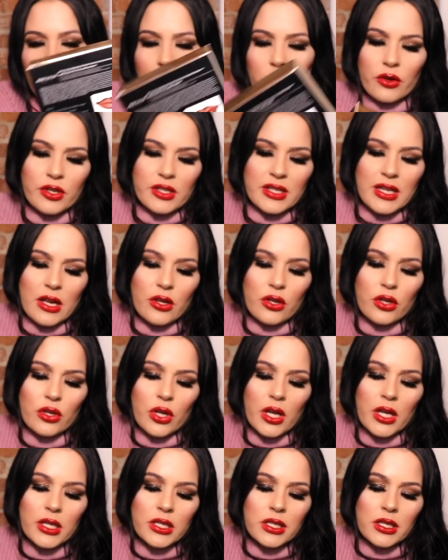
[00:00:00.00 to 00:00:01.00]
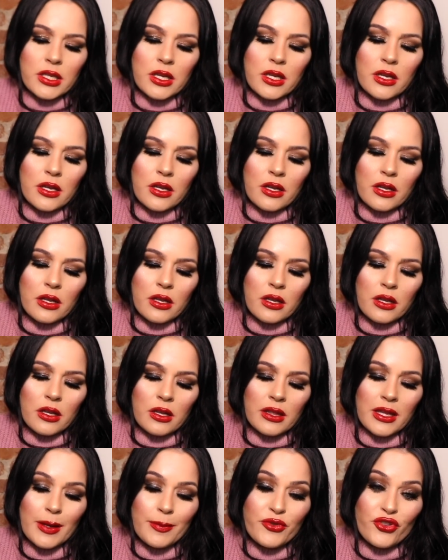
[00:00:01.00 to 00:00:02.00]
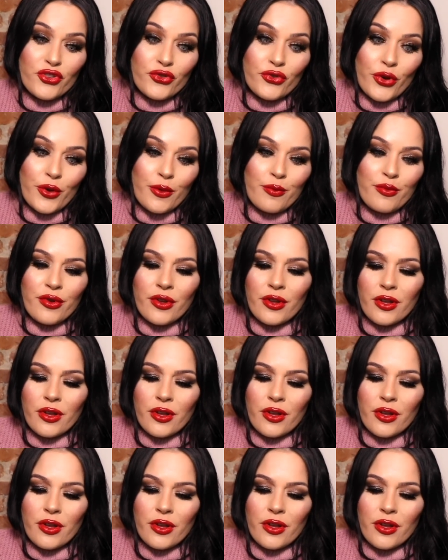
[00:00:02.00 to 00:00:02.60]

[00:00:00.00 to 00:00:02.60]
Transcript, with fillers: or is that a gloss? Lip strobe.